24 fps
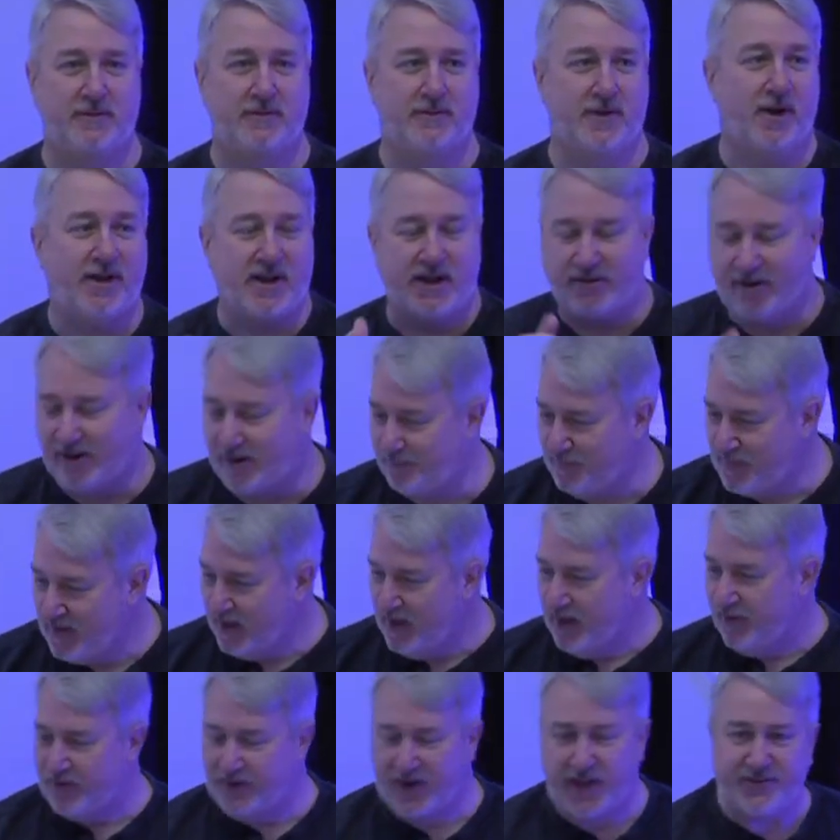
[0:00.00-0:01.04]
Okay, great.
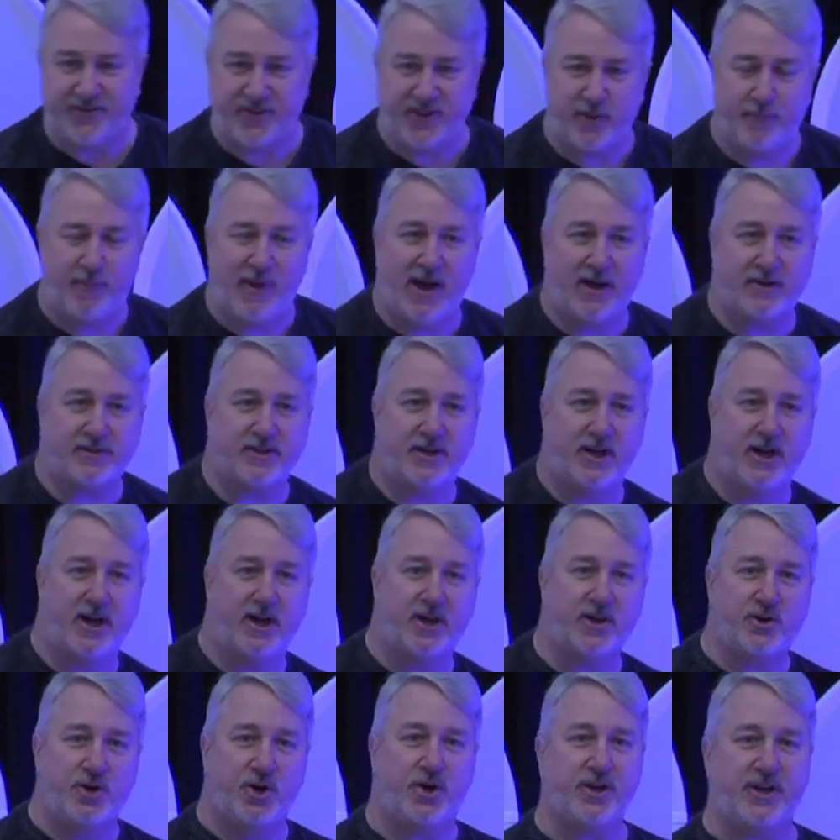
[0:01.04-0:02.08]
The nice thing about uh,
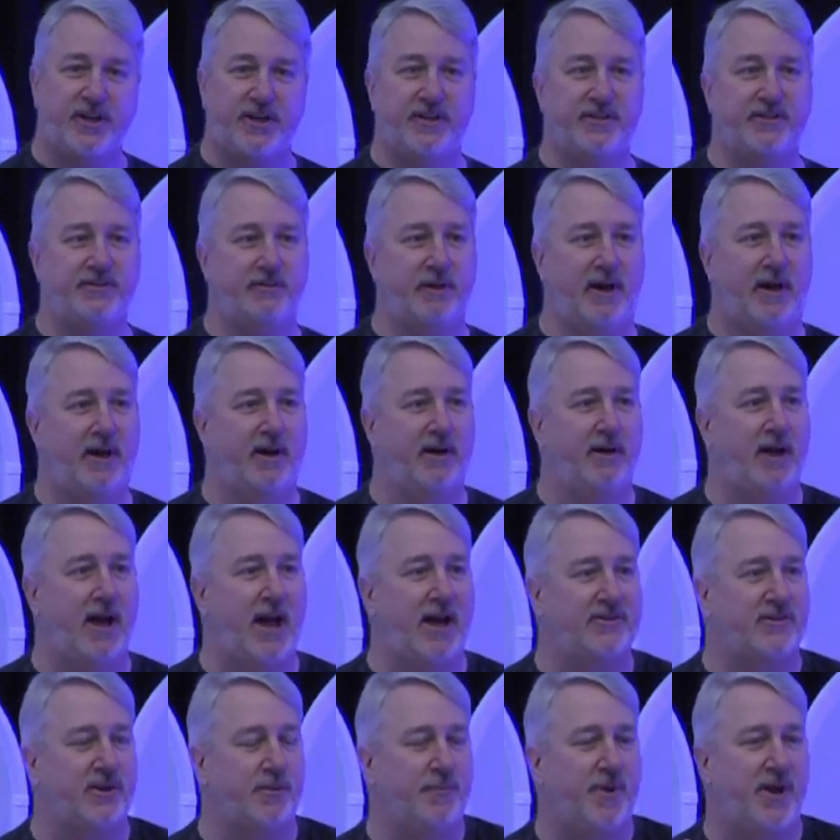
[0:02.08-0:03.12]
cookies uh,
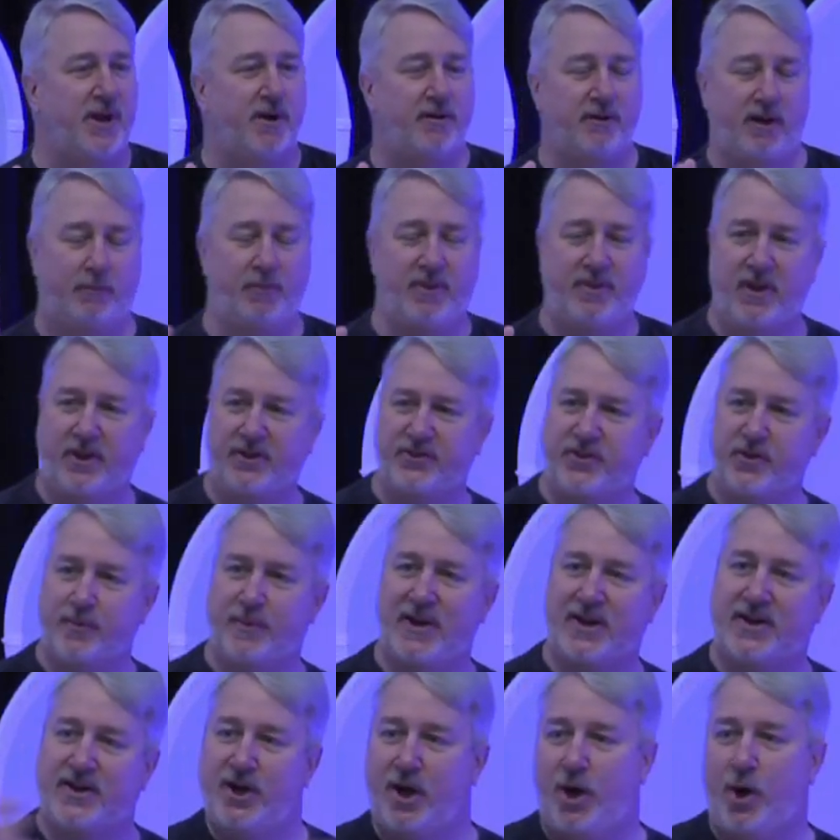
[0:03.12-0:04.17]
as compared, I mean, the nice thing
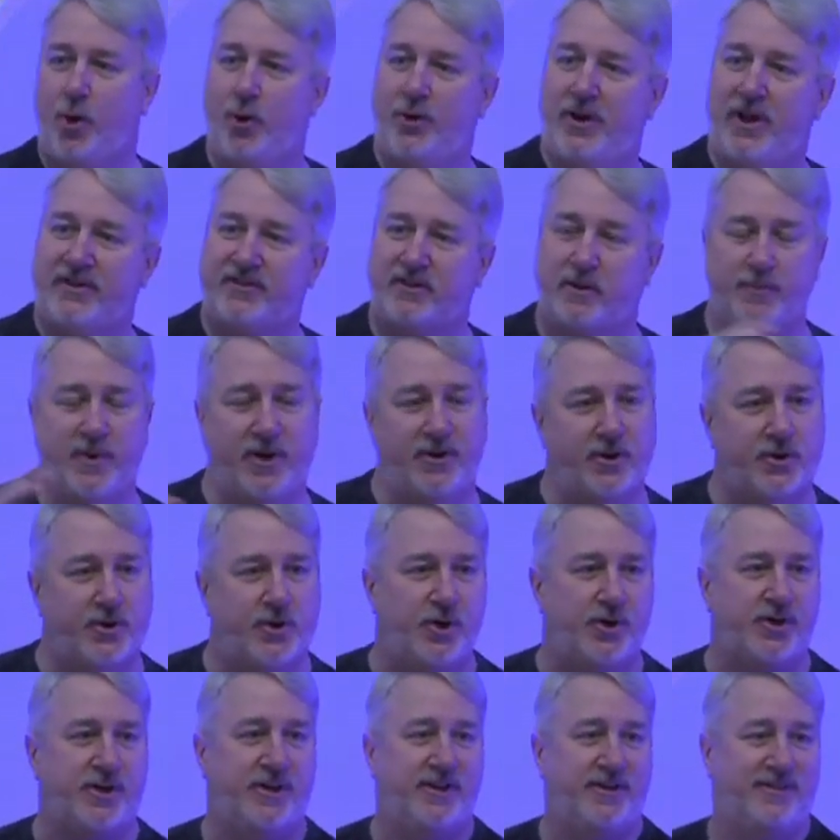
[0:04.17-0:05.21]
about code as compared to
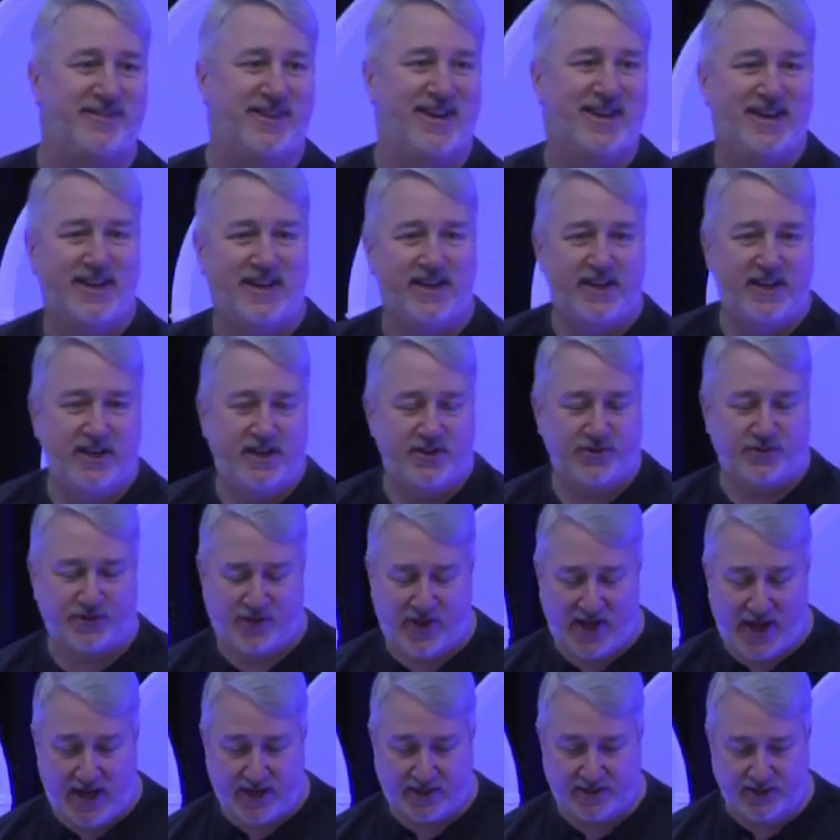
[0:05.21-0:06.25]
cookies is
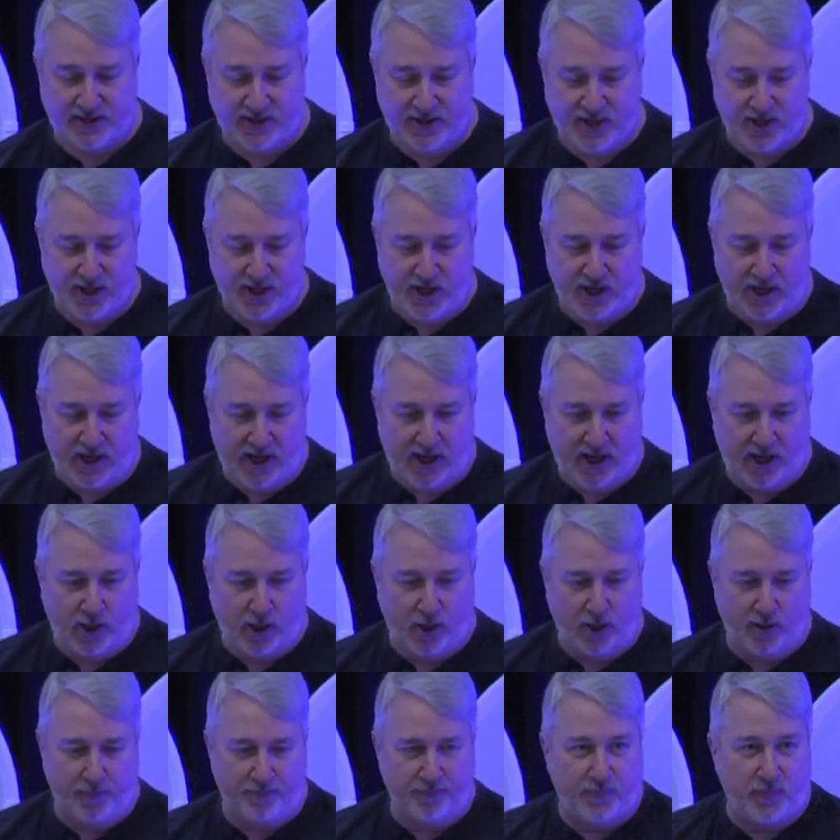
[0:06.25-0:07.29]
that
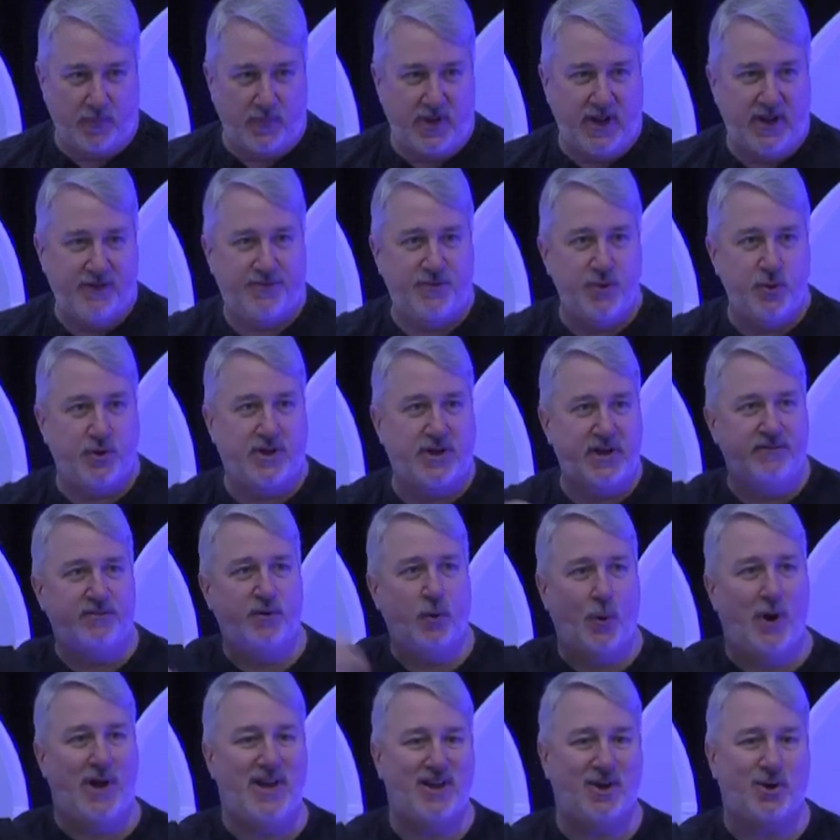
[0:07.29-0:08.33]
uh, if you give
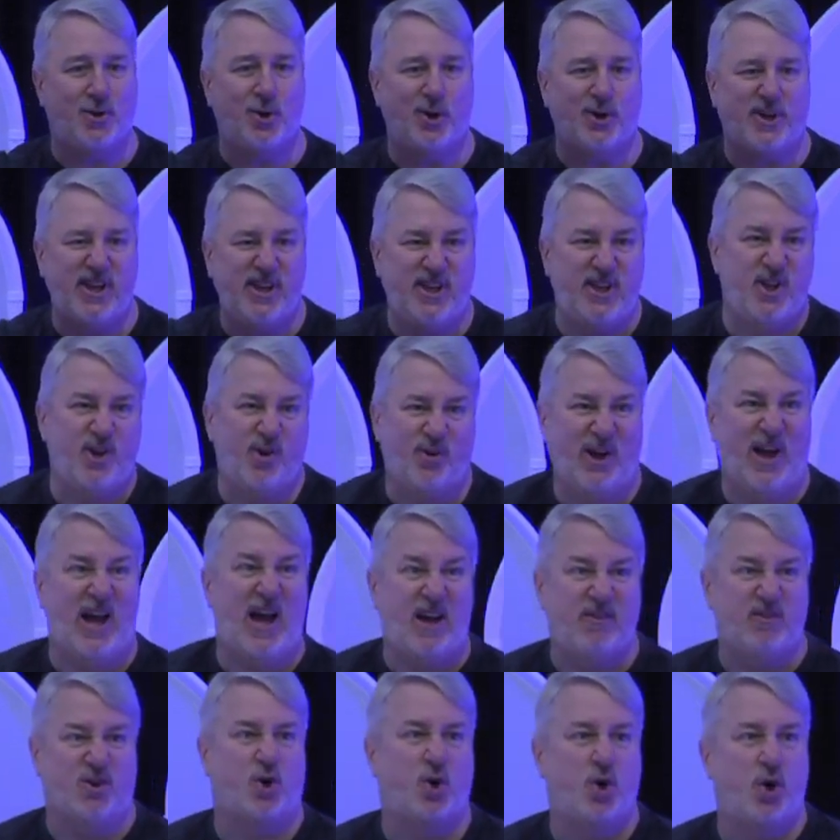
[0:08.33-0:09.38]
away a cookie, you don't
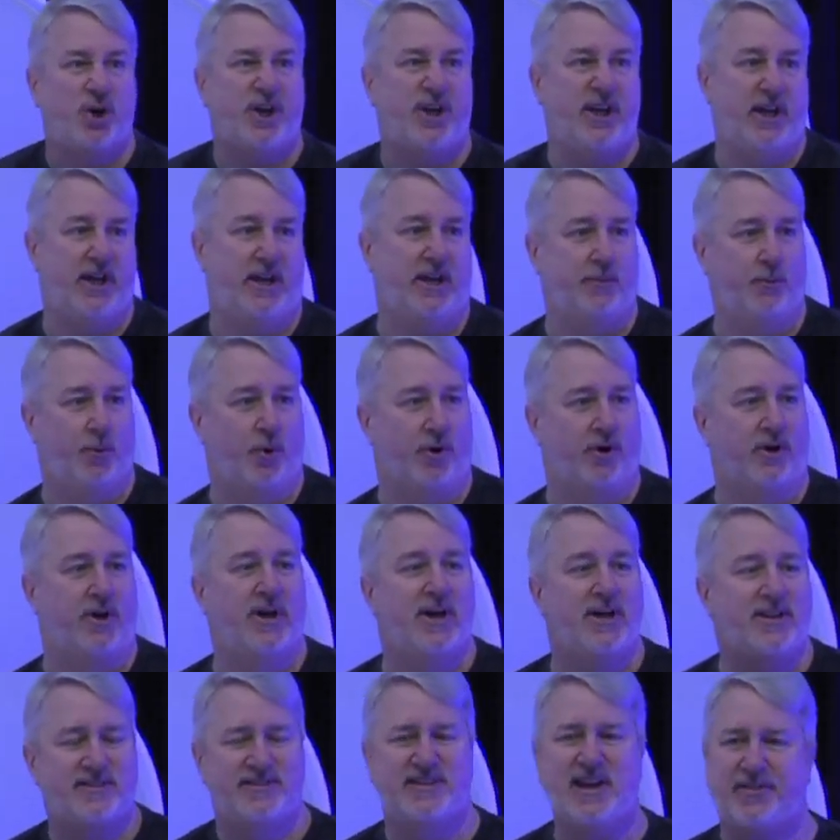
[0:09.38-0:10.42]
have a cookie anymore.
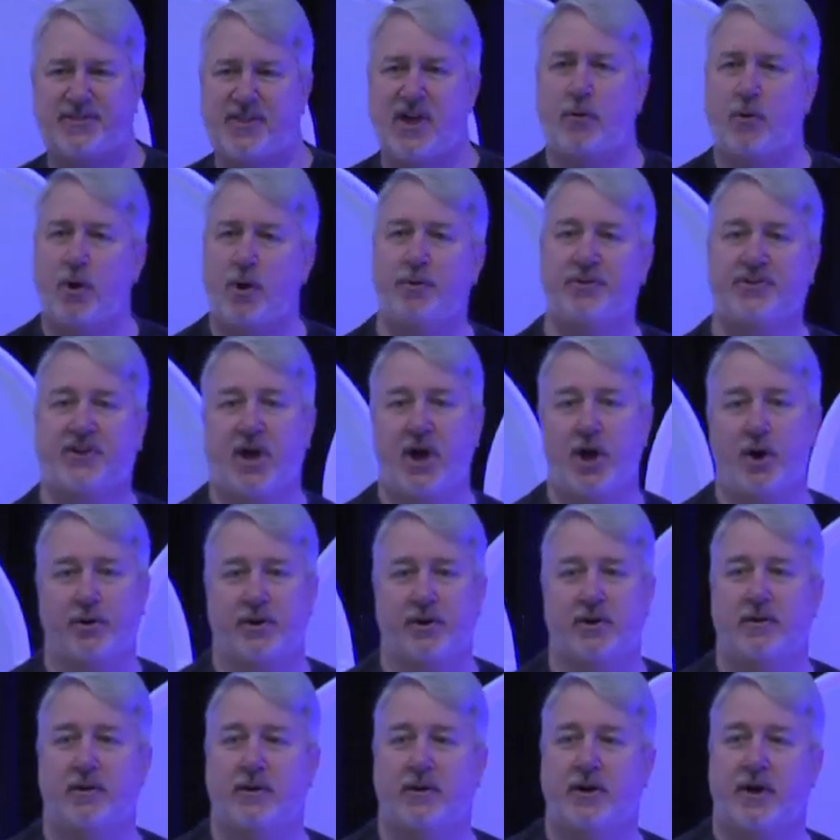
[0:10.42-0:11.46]
It's not that way with code.